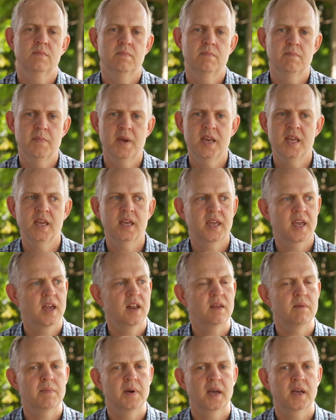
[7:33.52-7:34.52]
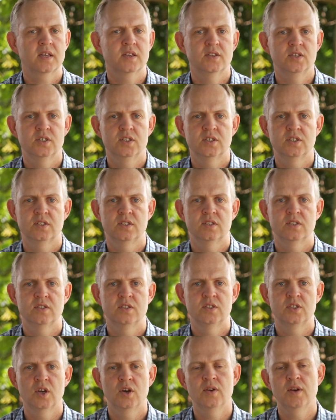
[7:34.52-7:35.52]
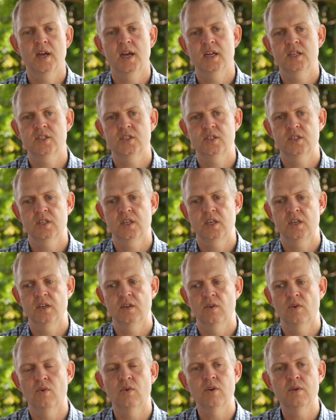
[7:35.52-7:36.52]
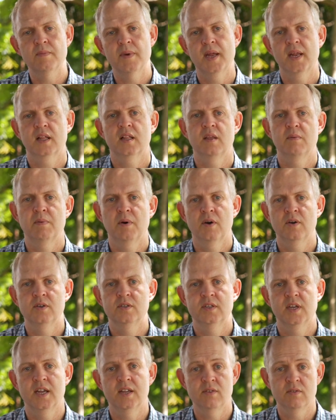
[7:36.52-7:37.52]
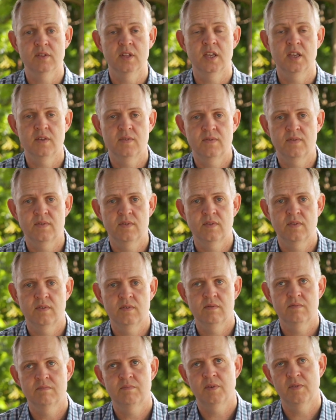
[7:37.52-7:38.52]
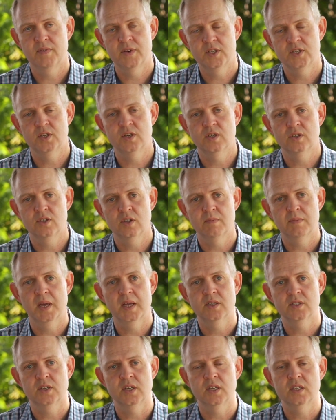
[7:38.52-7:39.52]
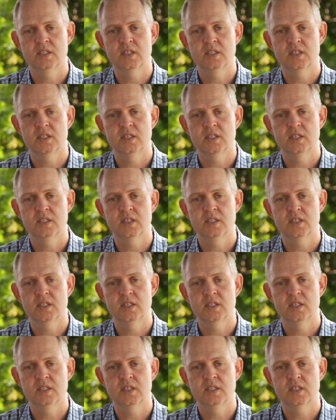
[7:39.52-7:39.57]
Many accounting packages don't actually automatically post annual leave provision onto your balance sheet.